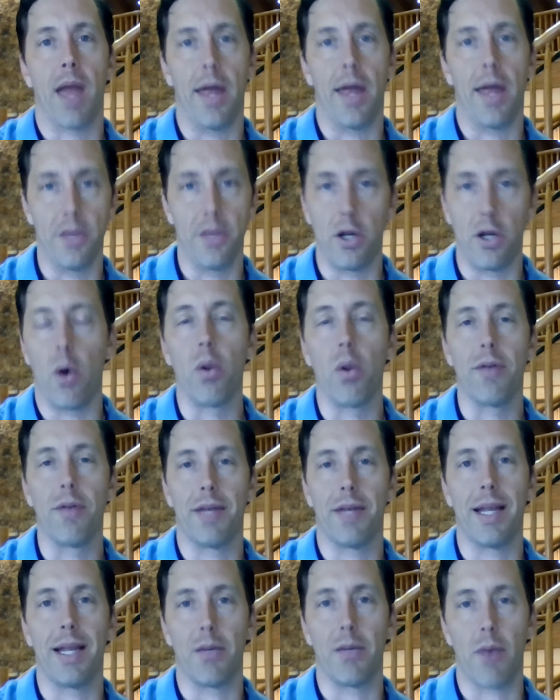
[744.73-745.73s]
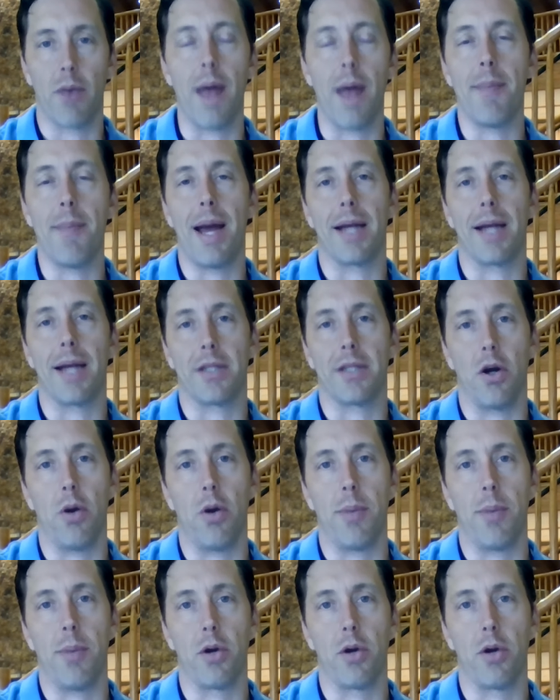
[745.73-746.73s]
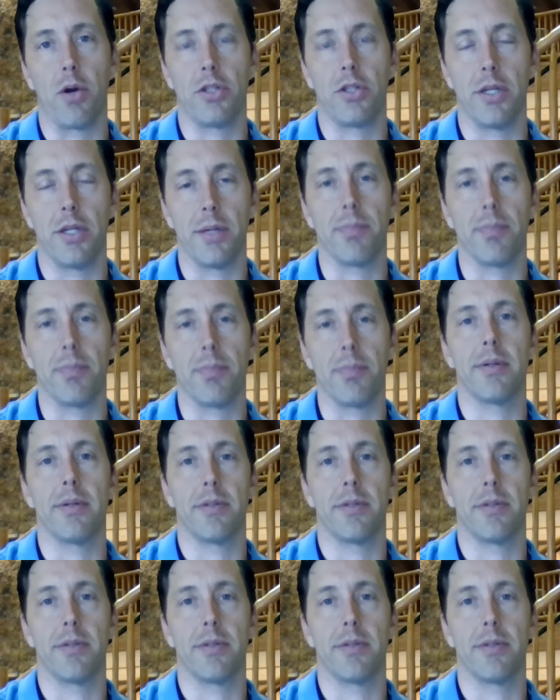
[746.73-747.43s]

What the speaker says: and the goal of getting right back to home ownership.